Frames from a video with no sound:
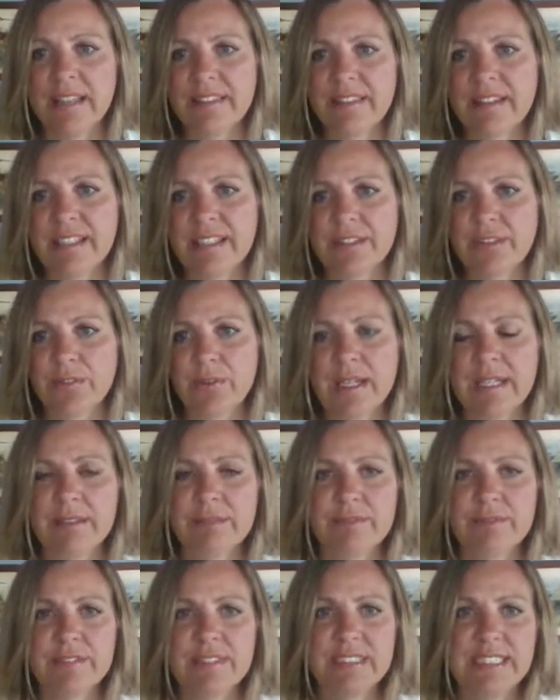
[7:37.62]
the threat of
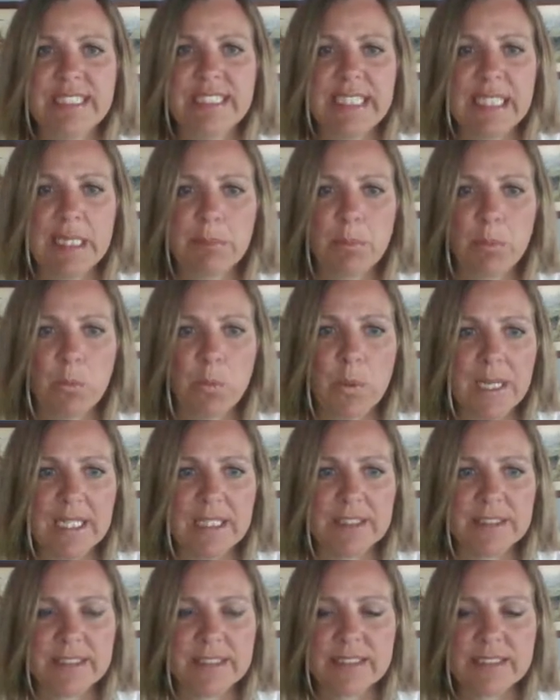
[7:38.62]
deep
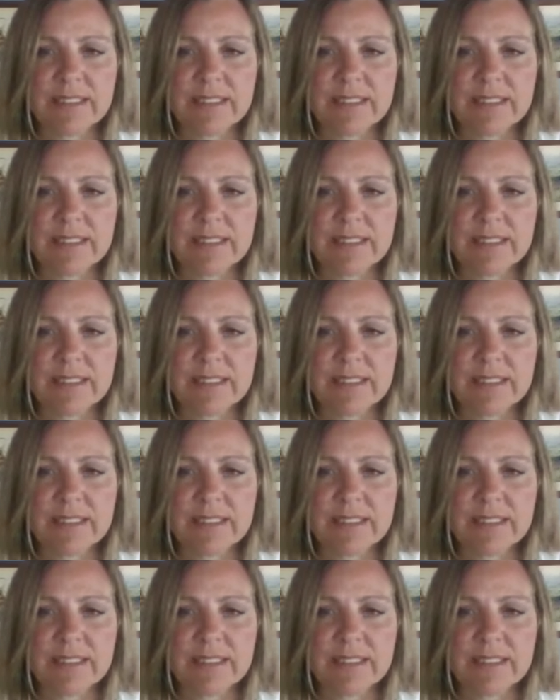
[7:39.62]
wells.